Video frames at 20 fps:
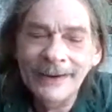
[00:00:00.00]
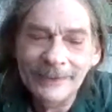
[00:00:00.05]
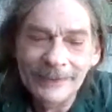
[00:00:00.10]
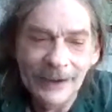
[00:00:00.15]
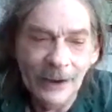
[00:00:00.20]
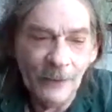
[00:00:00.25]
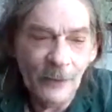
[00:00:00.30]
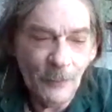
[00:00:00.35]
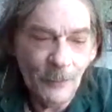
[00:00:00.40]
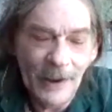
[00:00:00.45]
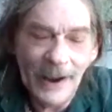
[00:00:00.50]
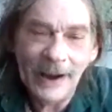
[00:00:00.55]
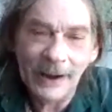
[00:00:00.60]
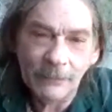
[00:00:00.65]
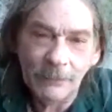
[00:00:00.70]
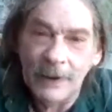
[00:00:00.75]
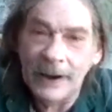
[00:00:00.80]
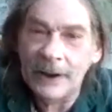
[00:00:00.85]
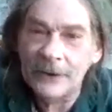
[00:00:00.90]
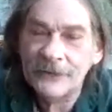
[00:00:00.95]
Now, the
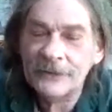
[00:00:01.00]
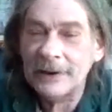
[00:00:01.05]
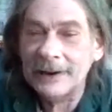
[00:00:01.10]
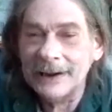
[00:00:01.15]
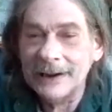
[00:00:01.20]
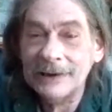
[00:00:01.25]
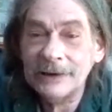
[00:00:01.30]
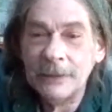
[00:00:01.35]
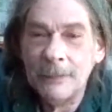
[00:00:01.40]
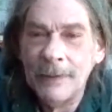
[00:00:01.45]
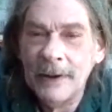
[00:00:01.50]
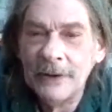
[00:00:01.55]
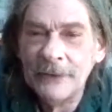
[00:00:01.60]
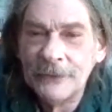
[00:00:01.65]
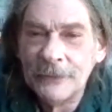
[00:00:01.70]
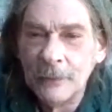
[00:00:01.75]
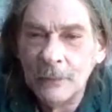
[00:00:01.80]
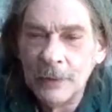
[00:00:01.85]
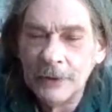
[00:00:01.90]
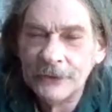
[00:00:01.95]
backmasking, it
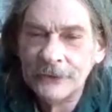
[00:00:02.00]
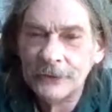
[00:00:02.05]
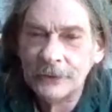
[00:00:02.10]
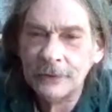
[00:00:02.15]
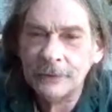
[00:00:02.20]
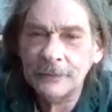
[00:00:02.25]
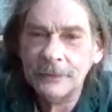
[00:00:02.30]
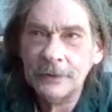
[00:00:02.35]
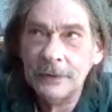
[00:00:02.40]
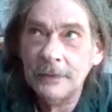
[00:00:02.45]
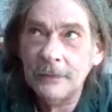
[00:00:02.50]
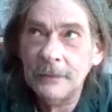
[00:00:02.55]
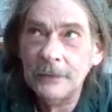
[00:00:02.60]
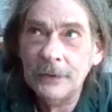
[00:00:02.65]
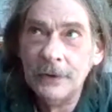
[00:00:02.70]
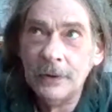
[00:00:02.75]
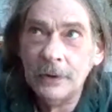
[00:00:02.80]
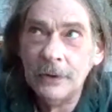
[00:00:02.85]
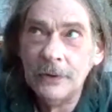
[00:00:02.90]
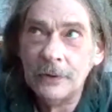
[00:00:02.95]
depends on what your
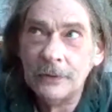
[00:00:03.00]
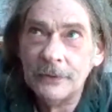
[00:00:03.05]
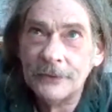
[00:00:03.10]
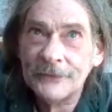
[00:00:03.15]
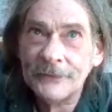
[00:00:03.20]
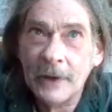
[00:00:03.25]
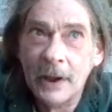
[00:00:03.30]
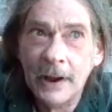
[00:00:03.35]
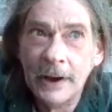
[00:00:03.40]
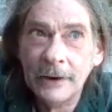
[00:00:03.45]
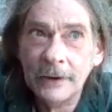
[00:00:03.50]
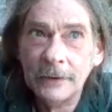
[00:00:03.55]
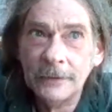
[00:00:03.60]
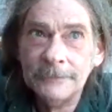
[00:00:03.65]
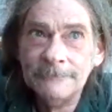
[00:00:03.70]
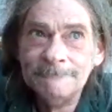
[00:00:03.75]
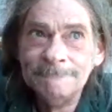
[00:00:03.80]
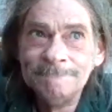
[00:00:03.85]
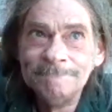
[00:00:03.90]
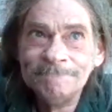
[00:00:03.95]

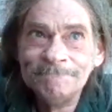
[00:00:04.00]
desired,